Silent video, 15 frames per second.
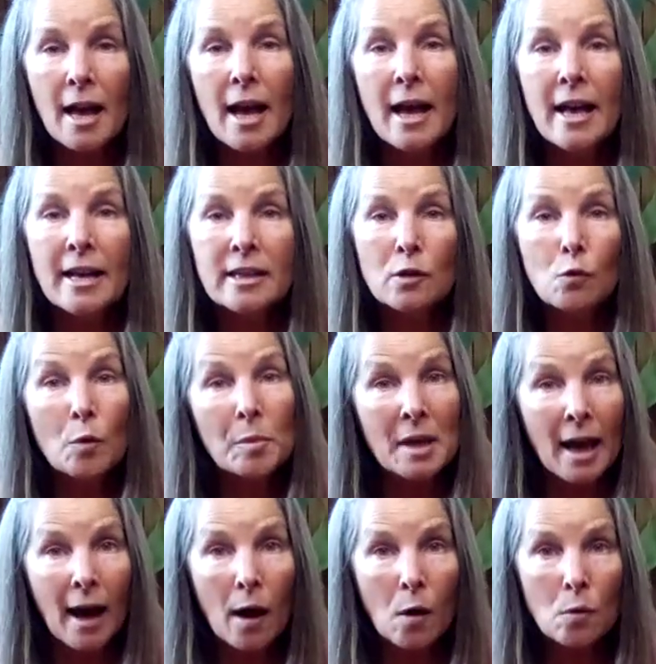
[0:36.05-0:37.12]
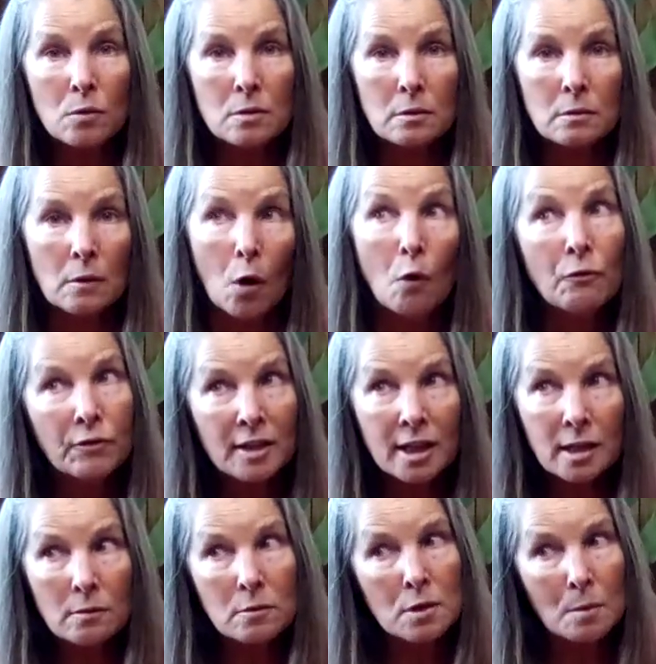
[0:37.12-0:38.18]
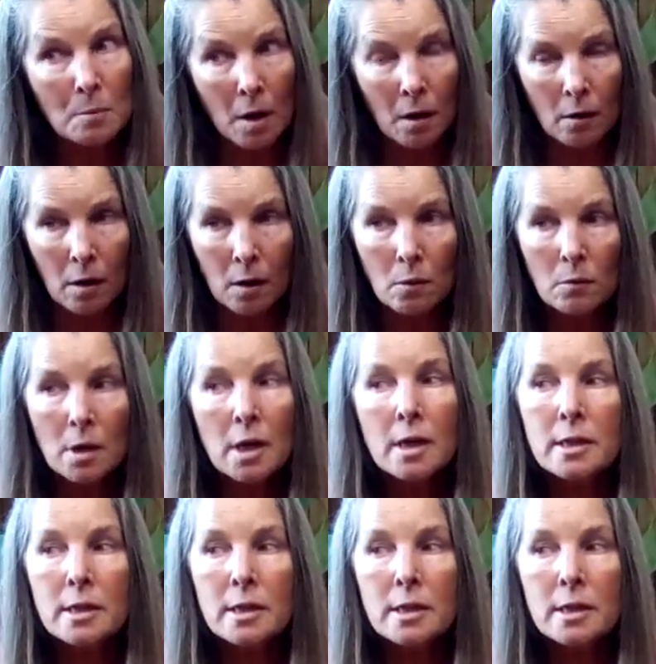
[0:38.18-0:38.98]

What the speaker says: and it will be out hopefully tomorrow.